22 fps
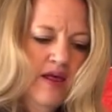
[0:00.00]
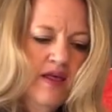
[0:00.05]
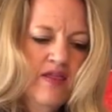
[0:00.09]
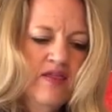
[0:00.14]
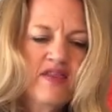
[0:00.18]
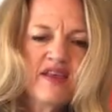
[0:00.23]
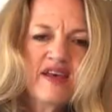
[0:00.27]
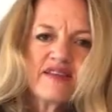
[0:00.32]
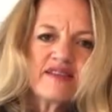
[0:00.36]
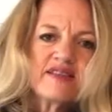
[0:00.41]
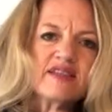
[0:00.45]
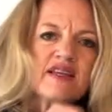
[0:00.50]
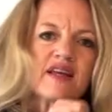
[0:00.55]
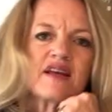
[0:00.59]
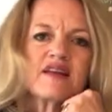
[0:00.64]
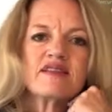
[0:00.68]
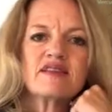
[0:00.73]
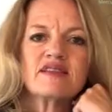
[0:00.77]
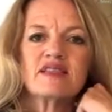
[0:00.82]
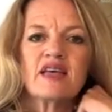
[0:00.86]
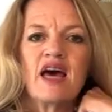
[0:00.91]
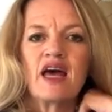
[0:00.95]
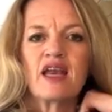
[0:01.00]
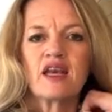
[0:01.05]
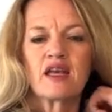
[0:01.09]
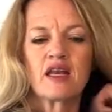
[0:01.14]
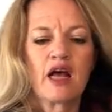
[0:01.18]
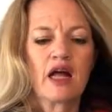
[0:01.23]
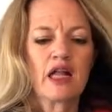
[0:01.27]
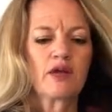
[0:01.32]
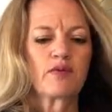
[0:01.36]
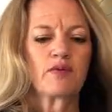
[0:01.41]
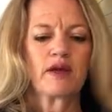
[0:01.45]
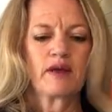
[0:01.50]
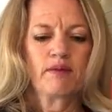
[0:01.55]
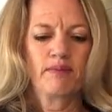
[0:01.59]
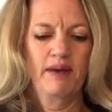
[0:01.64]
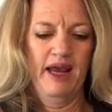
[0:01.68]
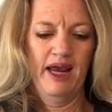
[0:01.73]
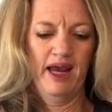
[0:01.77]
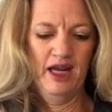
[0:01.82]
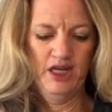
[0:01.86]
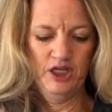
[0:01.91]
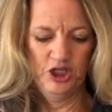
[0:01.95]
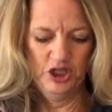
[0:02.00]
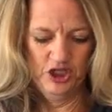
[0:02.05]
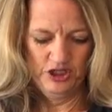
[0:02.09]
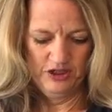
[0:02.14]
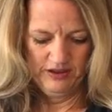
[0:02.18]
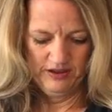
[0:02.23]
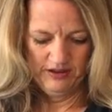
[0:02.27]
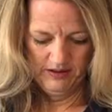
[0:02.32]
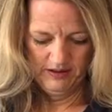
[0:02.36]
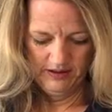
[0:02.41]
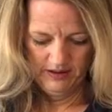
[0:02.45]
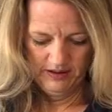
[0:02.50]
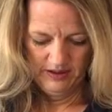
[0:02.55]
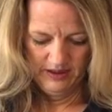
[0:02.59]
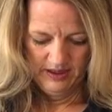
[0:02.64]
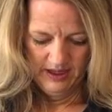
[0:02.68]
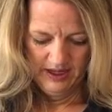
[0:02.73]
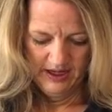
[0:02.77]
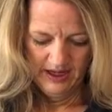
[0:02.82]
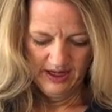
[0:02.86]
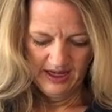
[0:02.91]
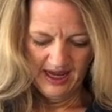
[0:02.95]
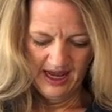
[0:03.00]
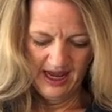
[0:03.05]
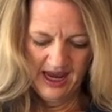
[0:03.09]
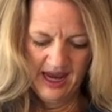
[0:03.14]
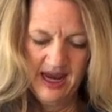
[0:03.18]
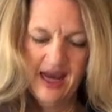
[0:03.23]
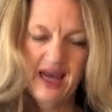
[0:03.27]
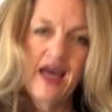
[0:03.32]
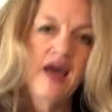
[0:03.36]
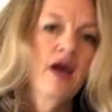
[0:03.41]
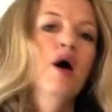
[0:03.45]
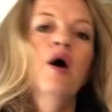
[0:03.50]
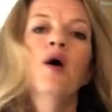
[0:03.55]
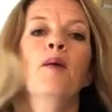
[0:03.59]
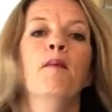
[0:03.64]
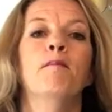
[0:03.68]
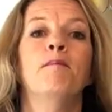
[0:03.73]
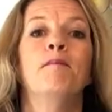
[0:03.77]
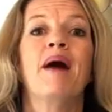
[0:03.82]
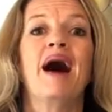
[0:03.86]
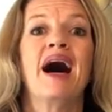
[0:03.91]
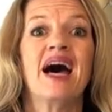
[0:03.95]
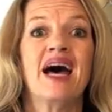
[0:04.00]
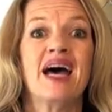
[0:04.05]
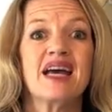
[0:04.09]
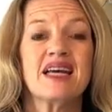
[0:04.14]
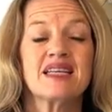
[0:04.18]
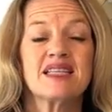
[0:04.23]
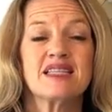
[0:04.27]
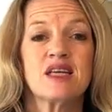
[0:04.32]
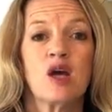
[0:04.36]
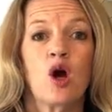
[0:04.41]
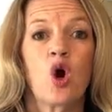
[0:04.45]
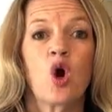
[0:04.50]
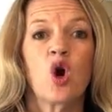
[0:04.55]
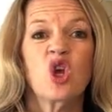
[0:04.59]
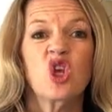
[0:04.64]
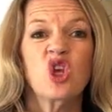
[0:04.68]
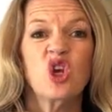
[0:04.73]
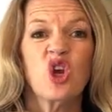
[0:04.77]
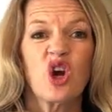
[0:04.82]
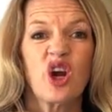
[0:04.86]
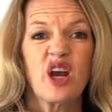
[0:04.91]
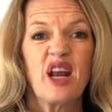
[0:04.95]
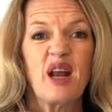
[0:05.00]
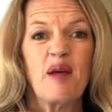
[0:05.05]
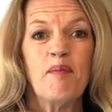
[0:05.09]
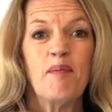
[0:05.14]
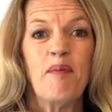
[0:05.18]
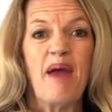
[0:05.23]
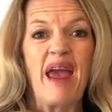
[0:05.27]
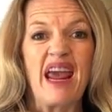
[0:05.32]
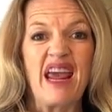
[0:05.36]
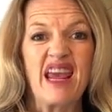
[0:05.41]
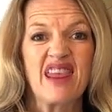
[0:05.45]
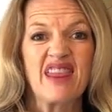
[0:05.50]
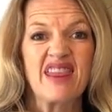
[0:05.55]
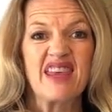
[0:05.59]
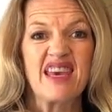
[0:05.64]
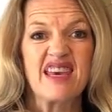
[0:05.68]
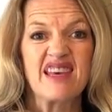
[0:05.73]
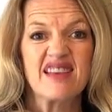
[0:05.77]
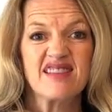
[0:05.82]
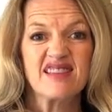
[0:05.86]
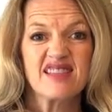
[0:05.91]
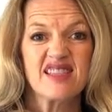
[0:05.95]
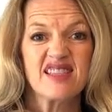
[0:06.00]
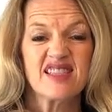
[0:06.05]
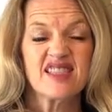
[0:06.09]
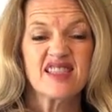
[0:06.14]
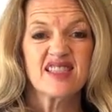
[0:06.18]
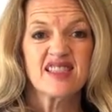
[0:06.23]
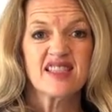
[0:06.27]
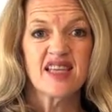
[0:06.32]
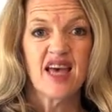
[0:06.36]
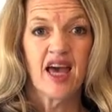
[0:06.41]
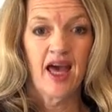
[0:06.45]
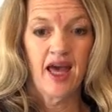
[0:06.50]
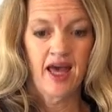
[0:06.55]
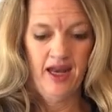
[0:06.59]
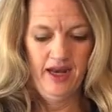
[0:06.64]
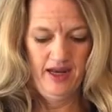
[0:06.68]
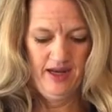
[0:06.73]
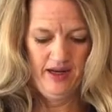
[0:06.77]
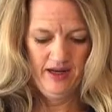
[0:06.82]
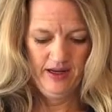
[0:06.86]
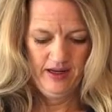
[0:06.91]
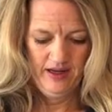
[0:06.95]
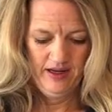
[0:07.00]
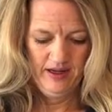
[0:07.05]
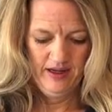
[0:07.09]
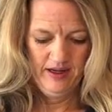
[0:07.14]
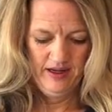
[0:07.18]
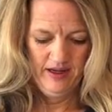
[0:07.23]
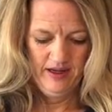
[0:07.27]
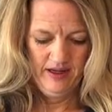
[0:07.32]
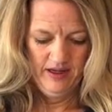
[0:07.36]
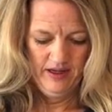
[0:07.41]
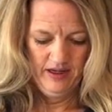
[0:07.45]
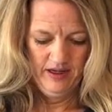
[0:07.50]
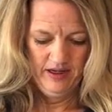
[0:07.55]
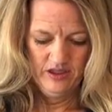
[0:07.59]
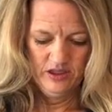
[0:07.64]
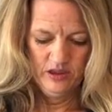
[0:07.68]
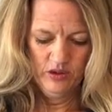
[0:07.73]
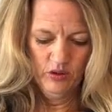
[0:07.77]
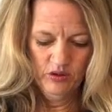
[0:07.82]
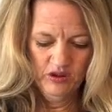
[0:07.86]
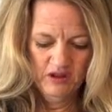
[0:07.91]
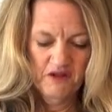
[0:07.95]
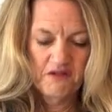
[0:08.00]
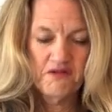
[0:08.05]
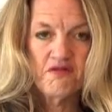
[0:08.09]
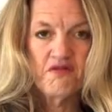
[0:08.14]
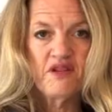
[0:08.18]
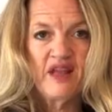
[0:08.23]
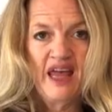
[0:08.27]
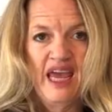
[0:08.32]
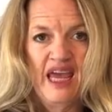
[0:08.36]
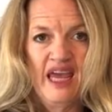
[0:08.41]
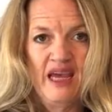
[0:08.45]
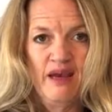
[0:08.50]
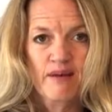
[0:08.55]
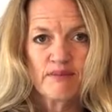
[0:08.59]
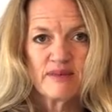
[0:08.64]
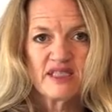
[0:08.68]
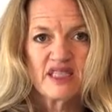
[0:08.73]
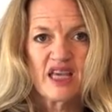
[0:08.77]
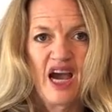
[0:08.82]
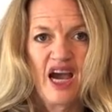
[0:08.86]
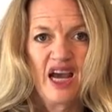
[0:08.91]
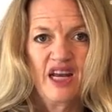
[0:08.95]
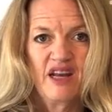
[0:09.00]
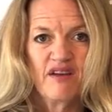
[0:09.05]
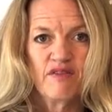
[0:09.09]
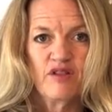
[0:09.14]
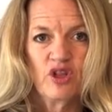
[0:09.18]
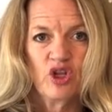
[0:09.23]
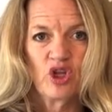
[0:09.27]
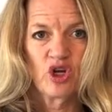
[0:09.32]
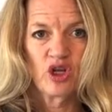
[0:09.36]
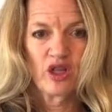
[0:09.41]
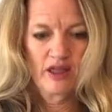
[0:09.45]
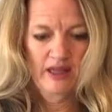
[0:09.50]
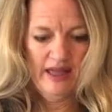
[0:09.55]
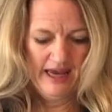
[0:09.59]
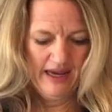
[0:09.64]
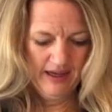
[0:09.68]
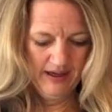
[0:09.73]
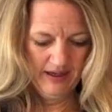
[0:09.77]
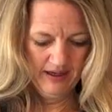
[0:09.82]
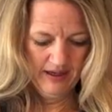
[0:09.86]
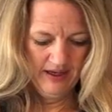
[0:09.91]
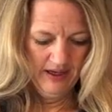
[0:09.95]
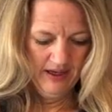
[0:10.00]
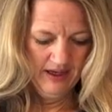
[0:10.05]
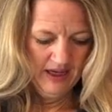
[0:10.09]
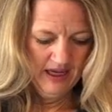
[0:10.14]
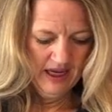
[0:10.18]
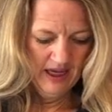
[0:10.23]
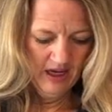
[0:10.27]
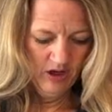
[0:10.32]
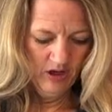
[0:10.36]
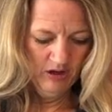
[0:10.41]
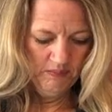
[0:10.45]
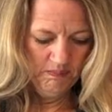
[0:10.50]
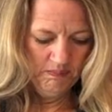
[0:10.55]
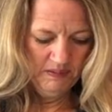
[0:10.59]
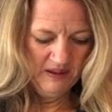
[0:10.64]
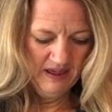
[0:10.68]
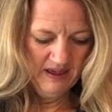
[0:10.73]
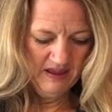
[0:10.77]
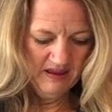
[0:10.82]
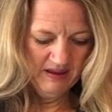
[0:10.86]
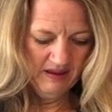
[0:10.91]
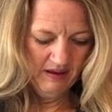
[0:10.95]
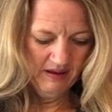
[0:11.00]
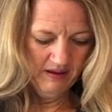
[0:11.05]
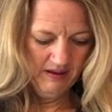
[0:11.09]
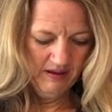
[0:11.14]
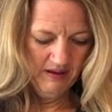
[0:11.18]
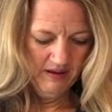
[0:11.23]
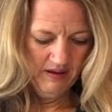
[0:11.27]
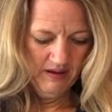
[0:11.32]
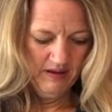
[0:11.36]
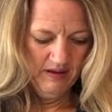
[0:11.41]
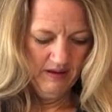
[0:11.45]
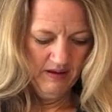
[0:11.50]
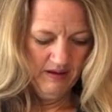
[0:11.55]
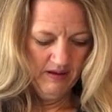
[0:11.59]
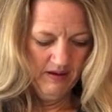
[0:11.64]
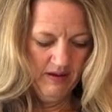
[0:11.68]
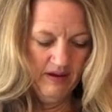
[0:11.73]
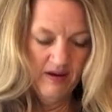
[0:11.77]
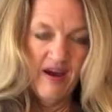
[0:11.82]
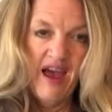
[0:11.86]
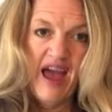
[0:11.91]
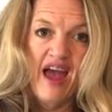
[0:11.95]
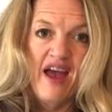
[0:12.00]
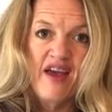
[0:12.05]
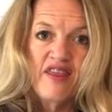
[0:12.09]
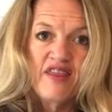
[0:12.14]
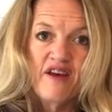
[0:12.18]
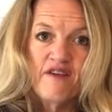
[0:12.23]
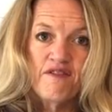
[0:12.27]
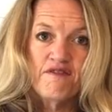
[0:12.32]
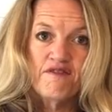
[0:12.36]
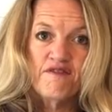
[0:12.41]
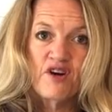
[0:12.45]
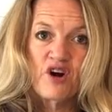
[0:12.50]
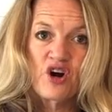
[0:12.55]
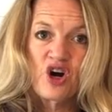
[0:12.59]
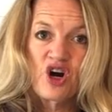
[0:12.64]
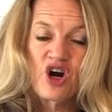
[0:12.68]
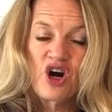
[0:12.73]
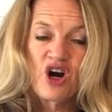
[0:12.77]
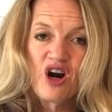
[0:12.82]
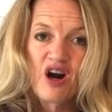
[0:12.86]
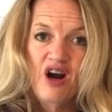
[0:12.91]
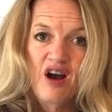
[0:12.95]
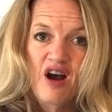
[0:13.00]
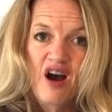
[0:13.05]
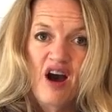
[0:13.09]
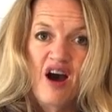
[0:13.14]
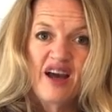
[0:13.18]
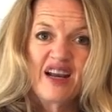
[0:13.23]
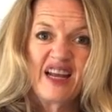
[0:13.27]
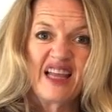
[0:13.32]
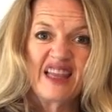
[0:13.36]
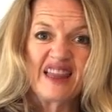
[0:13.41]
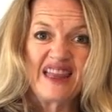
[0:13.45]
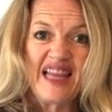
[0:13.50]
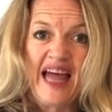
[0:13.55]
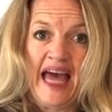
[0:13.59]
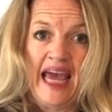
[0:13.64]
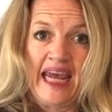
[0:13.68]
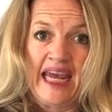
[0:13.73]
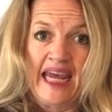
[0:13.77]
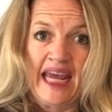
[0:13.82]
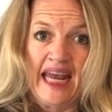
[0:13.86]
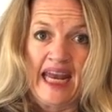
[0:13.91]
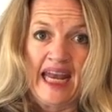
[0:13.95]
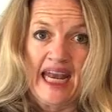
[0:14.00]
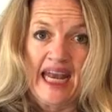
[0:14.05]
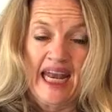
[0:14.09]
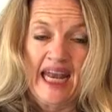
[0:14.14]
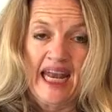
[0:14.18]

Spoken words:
this little sun coloring page, okay? But you're gonna make this sun. Don't the flames kind of look like it could be the fur on a lion?